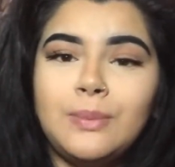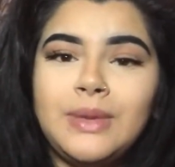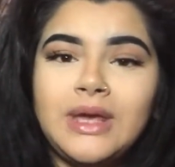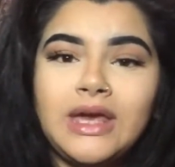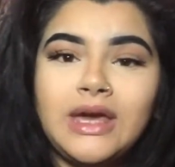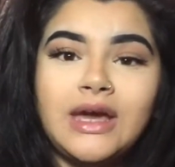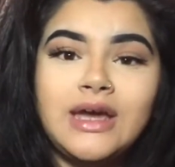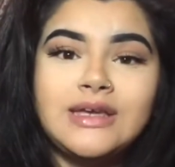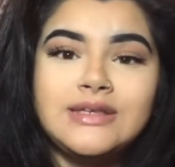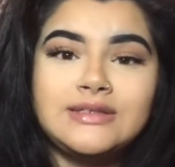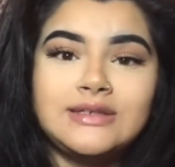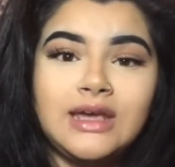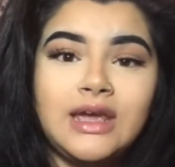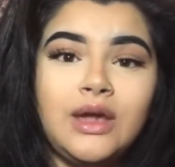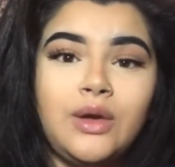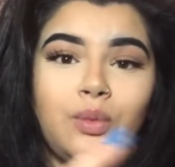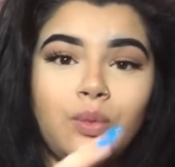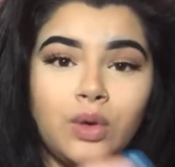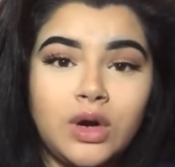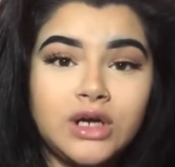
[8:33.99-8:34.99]
because
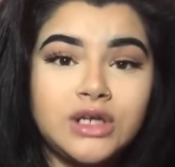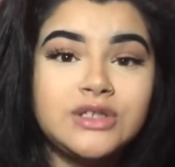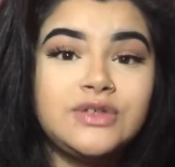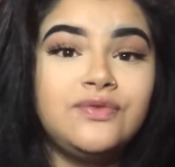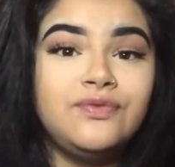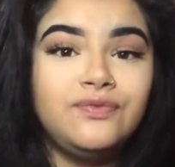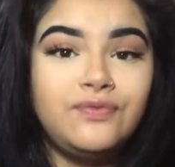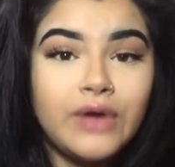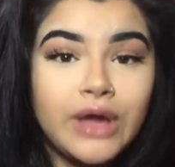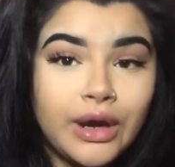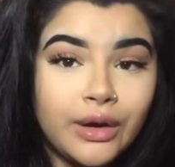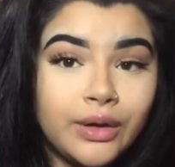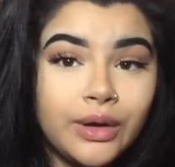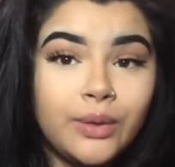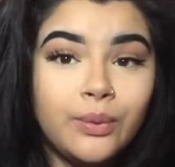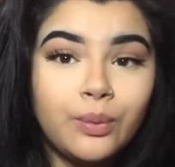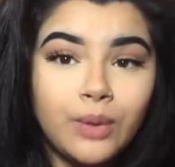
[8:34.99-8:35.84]
it works very